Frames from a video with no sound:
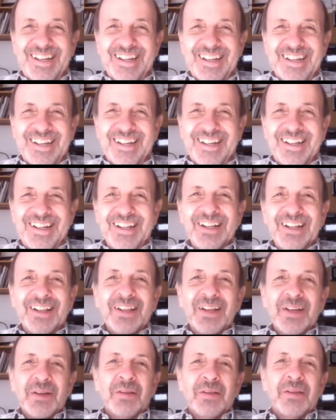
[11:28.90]

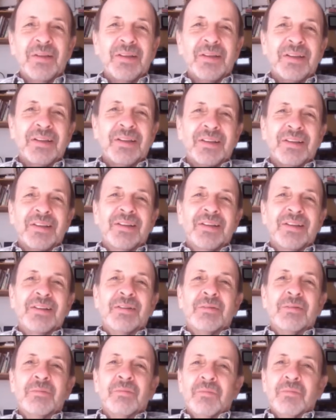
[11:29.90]

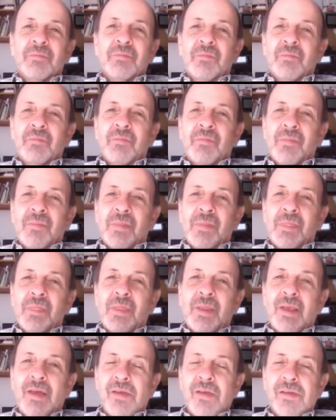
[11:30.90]

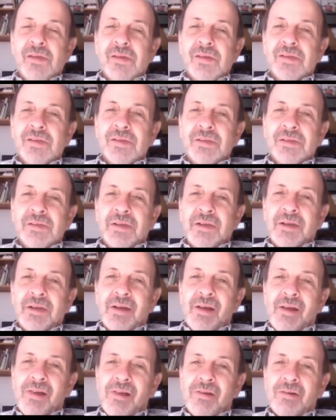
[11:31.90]

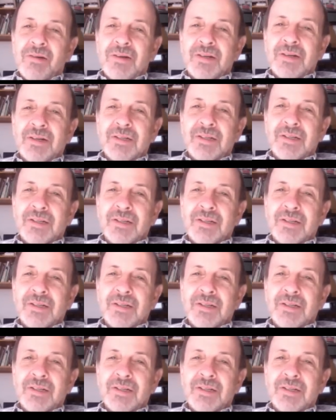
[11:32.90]
This person isn't speaking.